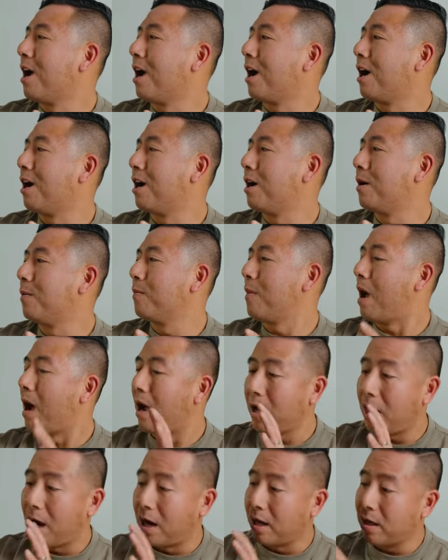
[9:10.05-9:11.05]

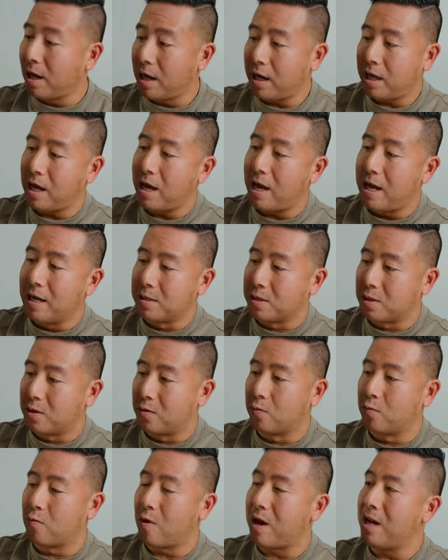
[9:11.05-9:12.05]
I like it, it's
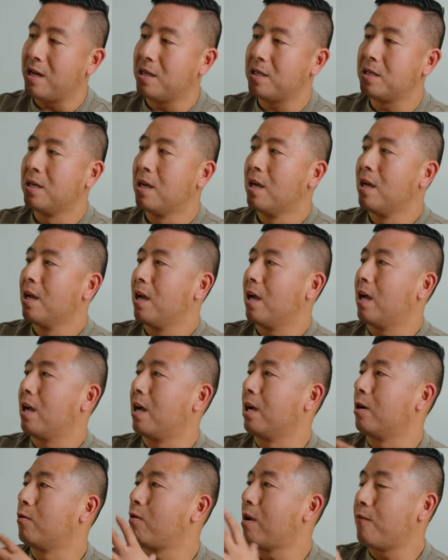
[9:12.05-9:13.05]
great,
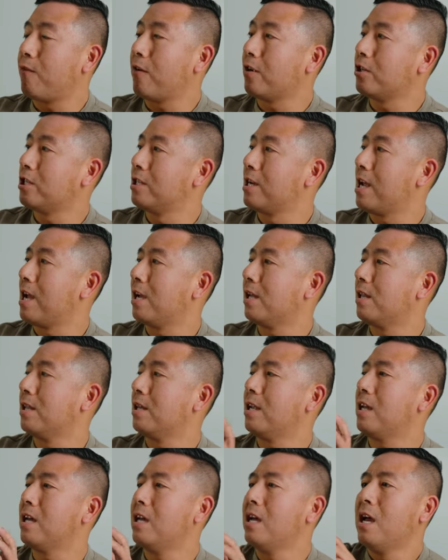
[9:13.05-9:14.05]
great
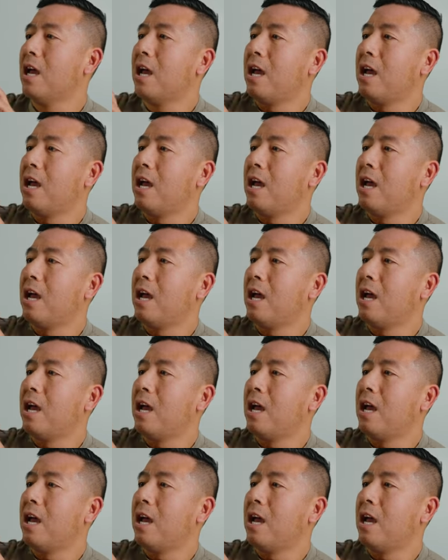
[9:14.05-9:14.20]
functionality.